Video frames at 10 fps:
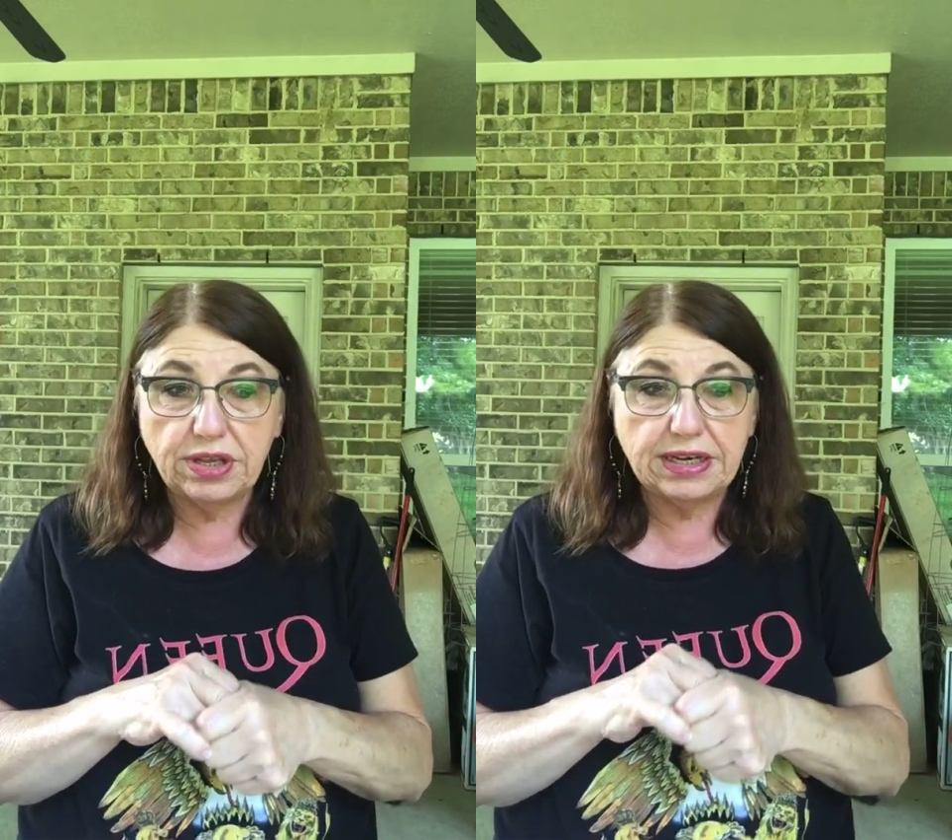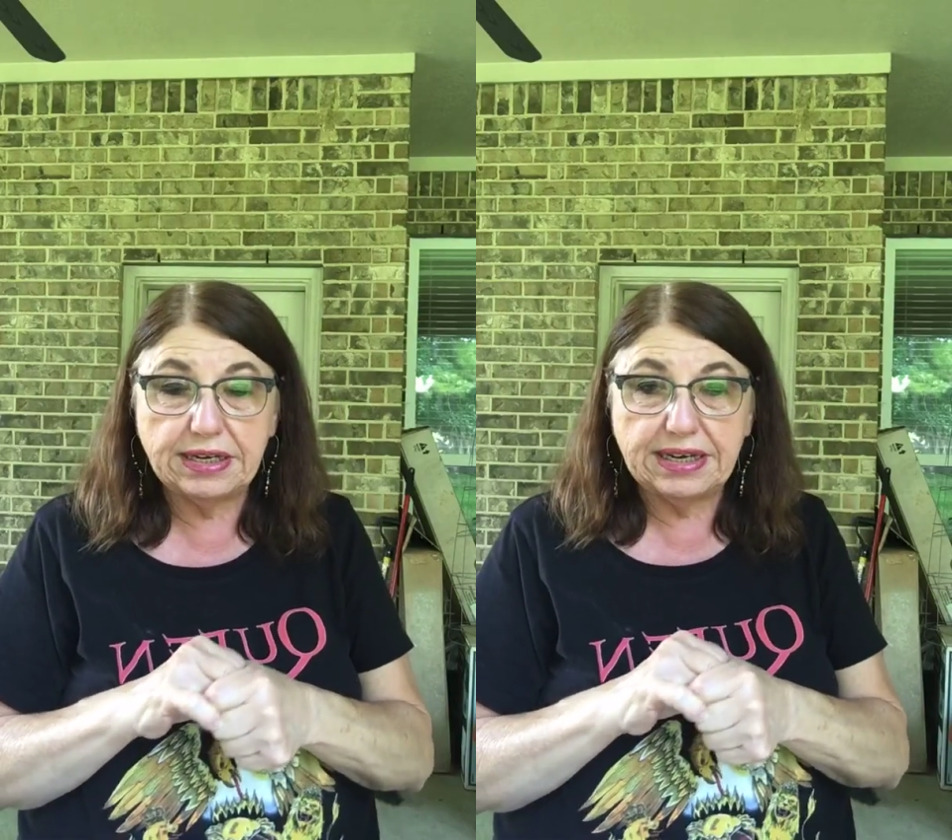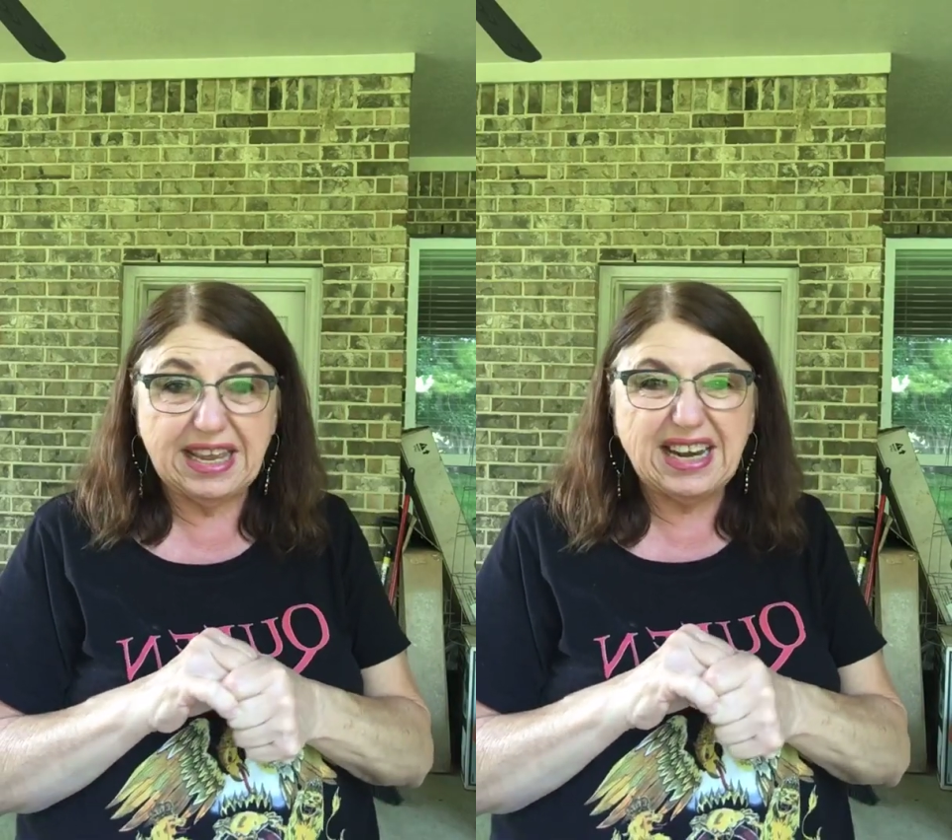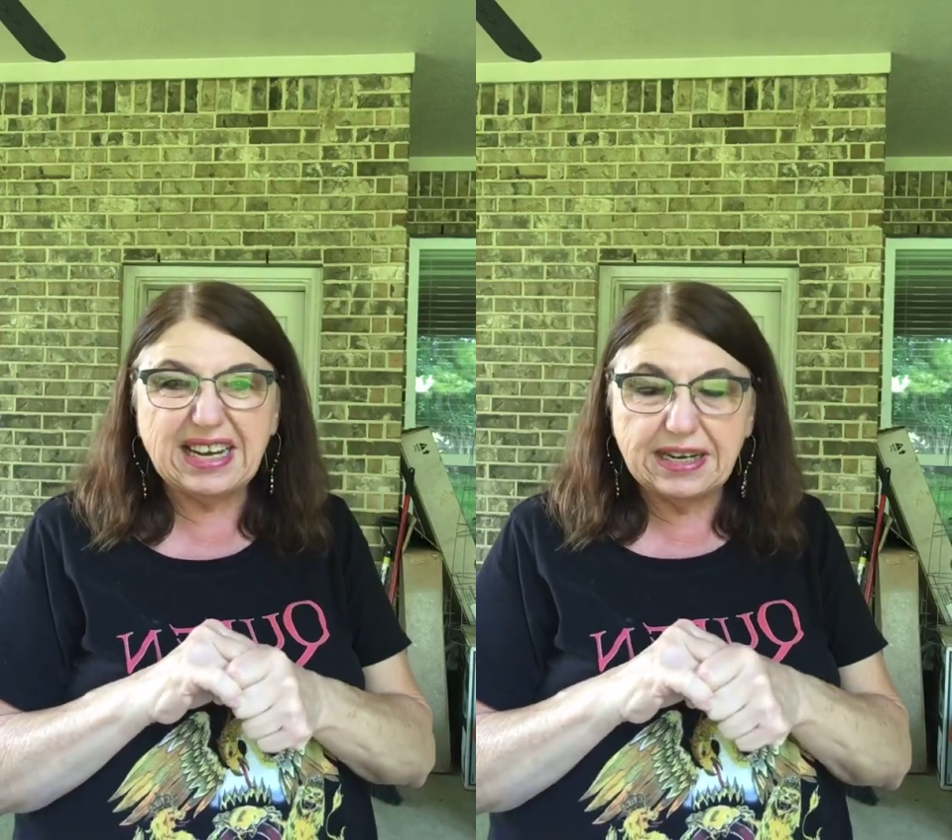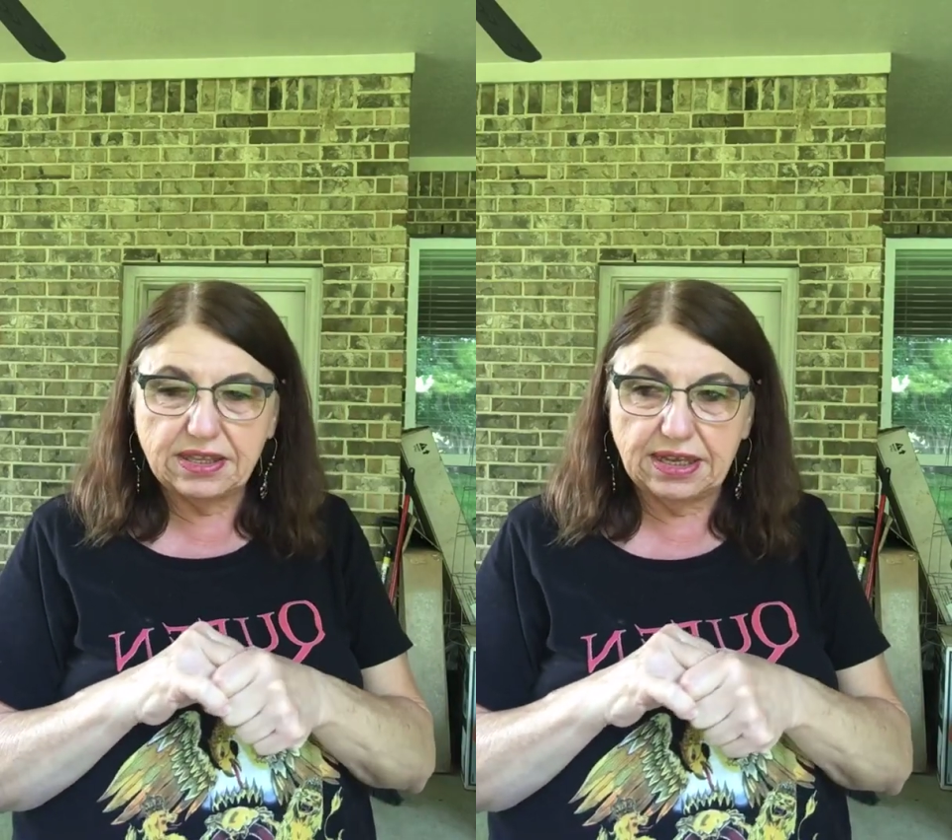didn't get
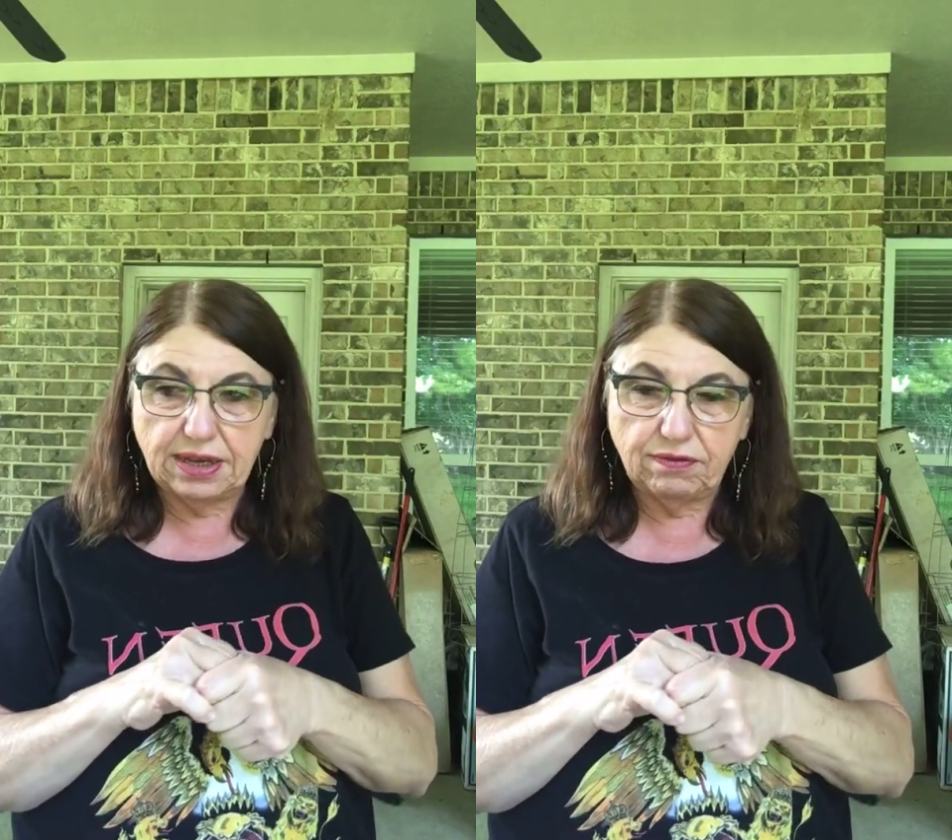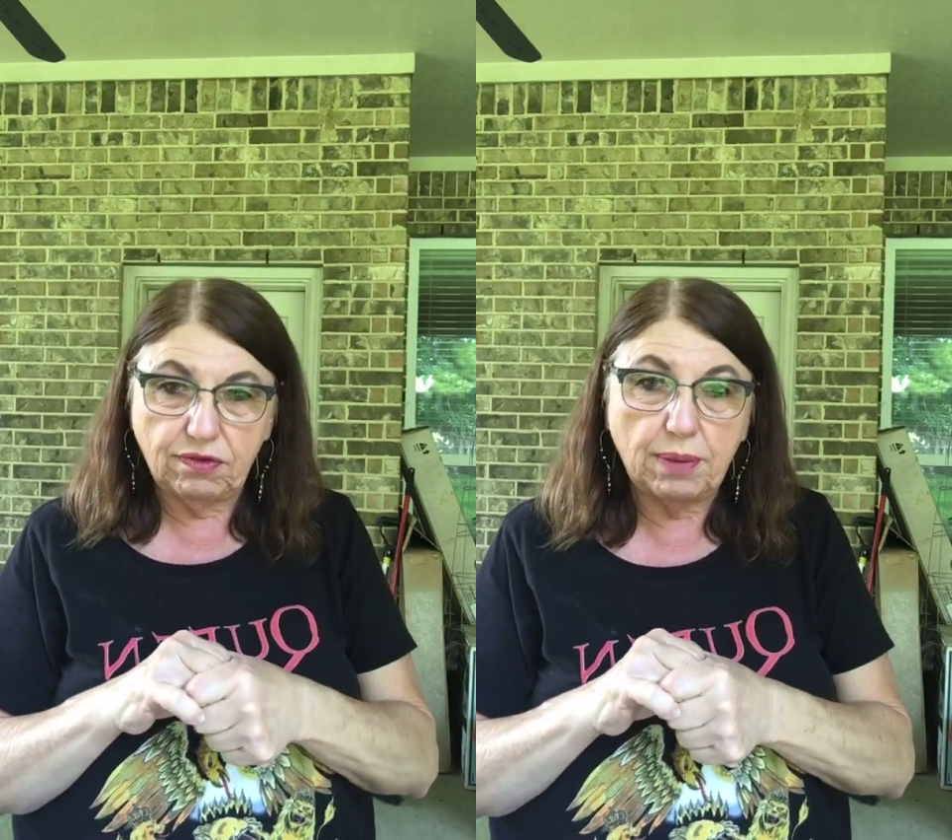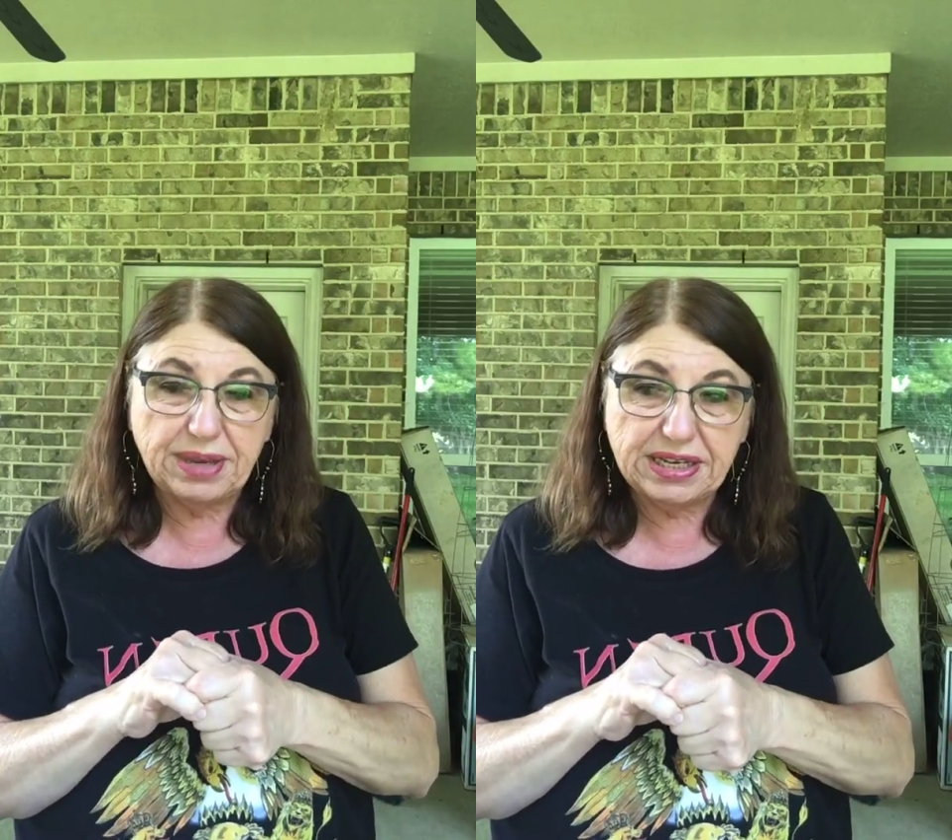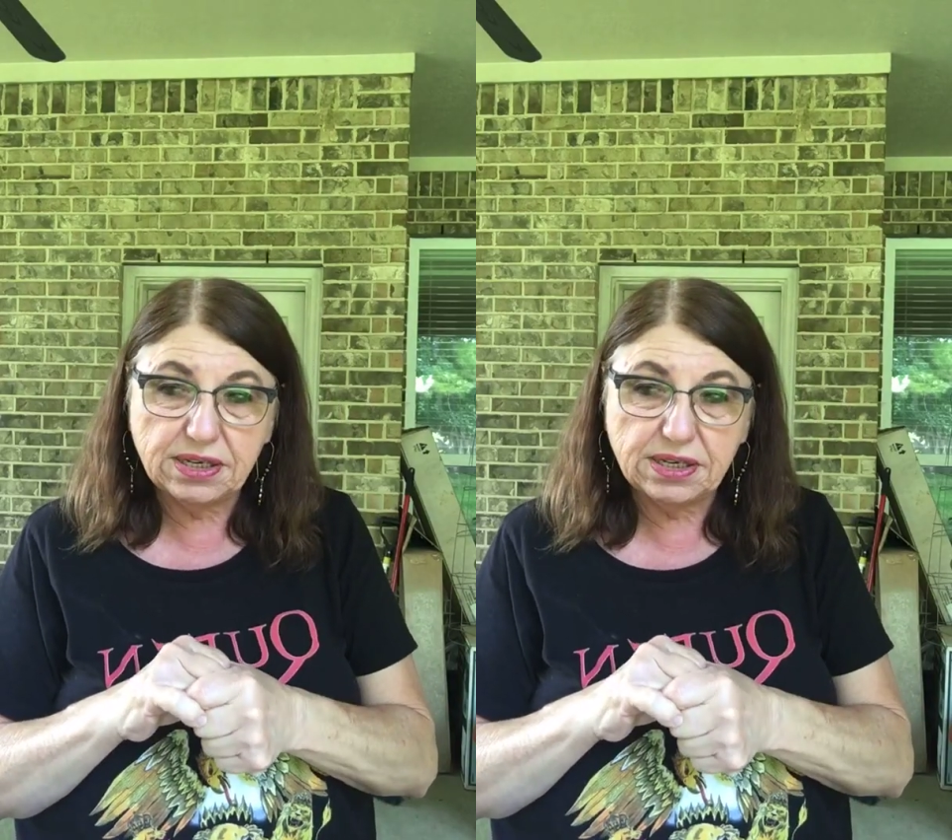anything from it.